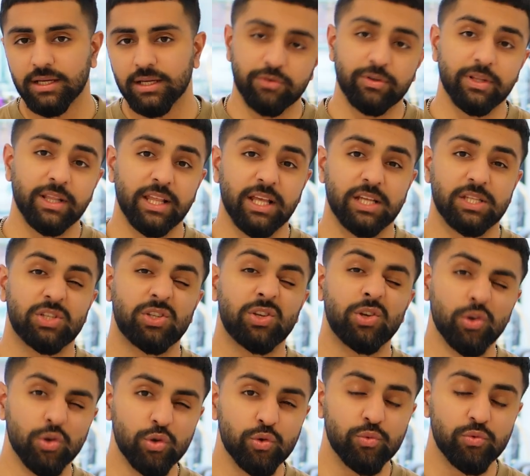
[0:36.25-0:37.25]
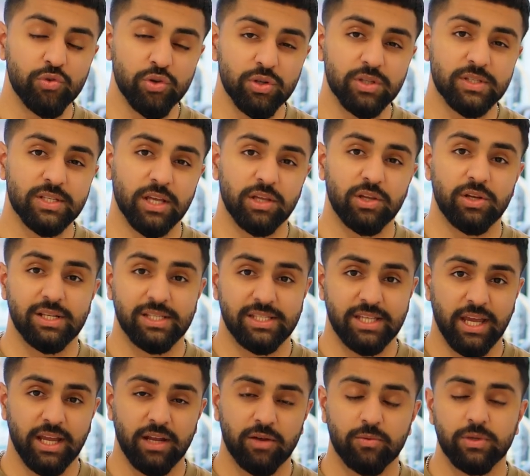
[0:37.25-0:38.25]
Generally, there's two routes that you can
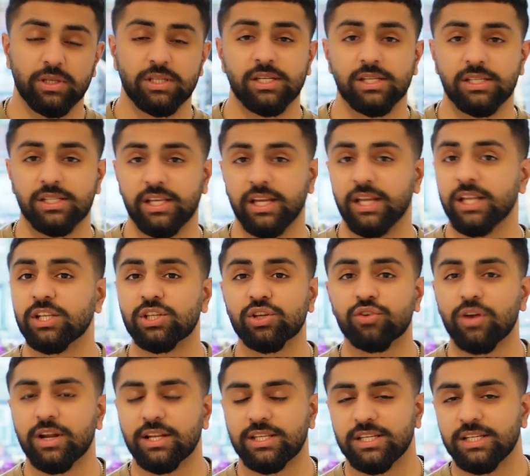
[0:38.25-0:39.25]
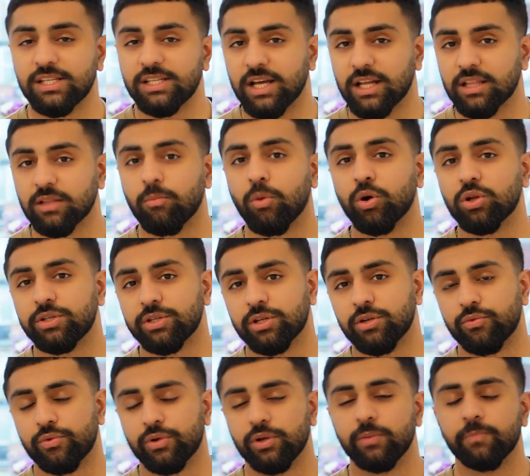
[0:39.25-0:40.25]
take, which is the integrated and the
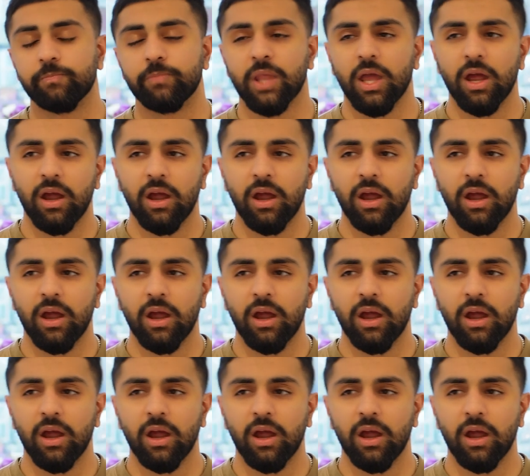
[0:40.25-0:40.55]
modular route.